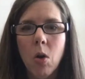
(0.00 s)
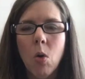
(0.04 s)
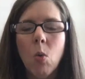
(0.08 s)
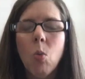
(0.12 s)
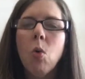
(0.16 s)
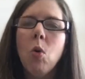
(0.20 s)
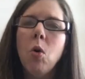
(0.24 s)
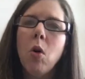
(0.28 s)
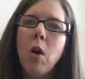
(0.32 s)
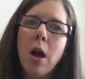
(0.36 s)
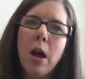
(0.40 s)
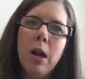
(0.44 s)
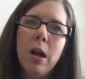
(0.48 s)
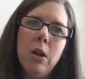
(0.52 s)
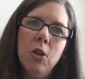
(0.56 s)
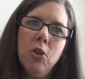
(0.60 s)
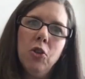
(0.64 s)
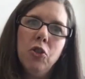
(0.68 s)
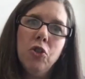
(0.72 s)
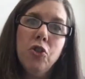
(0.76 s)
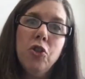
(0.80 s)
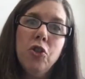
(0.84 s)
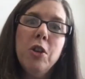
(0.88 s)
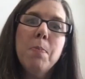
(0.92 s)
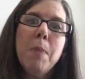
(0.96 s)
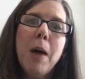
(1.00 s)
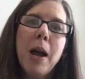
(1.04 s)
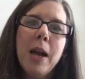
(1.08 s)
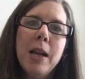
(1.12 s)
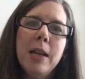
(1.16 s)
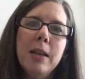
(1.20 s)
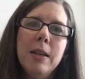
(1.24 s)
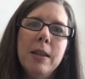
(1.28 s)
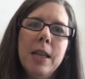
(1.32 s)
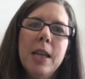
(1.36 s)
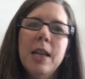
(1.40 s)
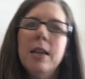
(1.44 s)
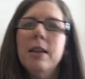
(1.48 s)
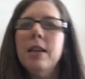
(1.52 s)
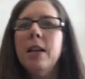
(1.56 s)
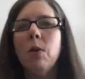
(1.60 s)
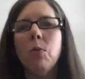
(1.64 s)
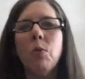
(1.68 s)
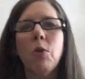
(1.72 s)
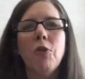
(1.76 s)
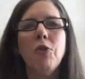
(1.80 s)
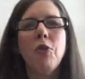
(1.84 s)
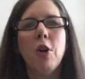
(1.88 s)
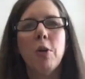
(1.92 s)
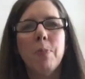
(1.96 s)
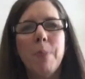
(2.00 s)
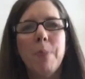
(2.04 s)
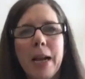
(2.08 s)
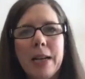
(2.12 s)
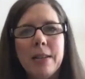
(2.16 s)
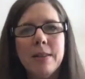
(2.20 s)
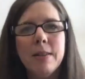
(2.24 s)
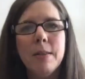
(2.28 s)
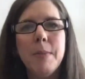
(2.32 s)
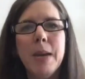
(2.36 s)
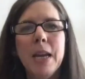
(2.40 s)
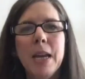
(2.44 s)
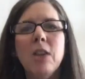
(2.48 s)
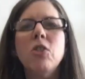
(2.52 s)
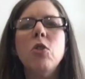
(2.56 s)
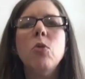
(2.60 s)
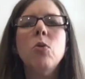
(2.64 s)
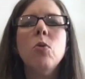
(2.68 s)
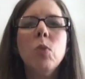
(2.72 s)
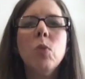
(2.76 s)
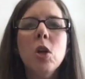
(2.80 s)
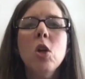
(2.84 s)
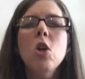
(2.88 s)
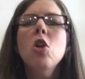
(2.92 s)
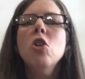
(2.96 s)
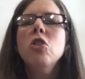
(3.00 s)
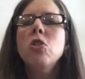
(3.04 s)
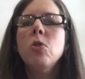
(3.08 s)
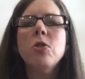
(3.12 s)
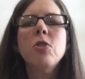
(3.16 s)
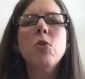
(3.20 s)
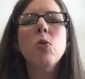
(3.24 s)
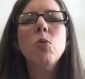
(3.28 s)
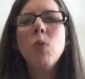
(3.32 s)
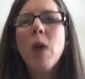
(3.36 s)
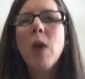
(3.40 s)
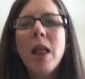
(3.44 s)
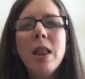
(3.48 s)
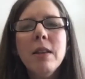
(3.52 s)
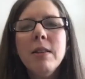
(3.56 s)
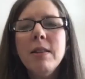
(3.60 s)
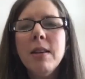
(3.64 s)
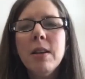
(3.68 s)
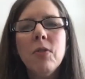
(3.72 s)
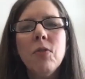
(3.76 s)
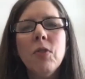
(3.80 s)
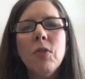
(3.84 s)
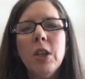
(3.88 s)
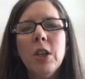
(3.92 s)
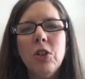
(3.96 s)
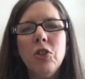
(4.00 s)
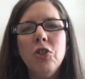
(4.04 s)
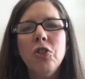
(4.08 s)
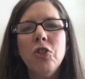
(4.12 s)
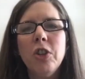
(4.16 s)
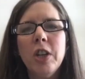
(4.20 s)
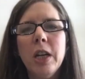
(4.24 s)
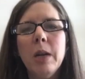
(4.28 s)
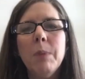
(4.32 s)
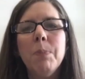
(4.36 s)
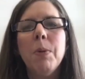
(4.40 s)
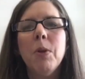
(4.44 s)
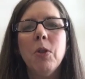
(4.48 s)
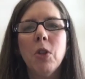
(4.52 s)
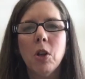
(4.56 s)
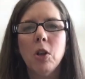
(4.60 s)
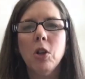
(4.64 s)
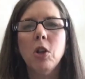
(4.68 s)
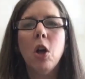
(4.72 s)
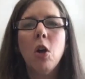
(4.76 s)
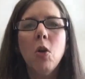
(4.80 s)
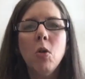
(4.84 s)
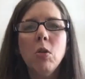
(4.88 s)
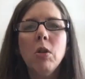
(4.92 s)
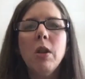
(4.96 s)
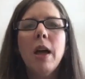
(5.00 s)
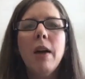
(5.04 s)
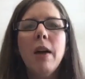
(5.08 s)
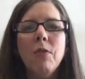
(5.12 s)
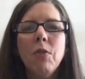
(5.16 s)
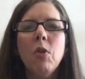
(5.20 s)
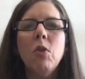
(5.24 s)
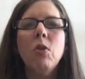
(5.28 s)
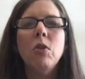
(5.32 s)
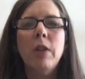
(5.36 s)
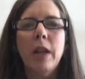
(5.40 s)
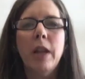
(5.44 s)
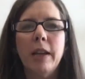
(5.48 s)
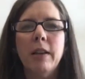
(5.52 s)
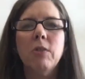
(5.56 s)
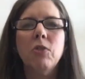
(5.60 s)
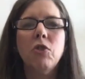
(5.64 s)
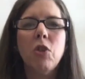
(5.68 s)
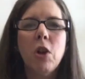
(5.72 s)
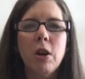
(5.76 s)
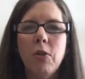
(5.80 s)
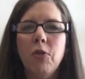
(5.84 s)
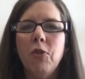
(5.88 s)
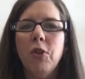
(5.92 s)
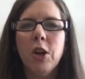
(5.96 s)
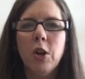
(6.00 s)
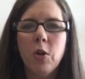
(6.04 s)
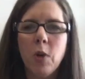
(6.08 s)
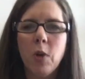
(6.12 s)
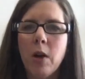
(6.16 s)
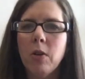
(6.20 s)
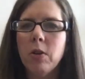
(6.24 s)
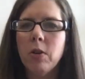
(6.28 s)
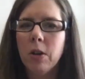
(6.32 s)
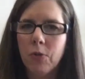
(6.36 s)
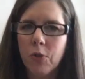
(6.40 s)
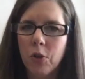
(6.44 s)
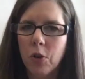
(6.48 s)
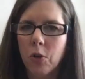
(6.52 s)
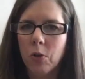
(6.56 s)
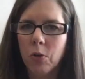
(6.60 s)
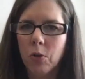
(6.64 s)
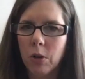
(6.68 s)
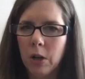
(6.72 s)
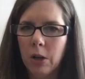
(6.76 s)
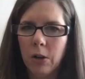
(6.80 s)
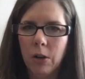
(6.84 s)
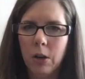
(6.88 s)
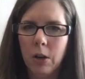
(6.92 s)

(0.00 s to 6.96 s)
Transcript: Well, she might then get referred back to me. So it's a relatively cheap, the low level, like trying to figure out if you're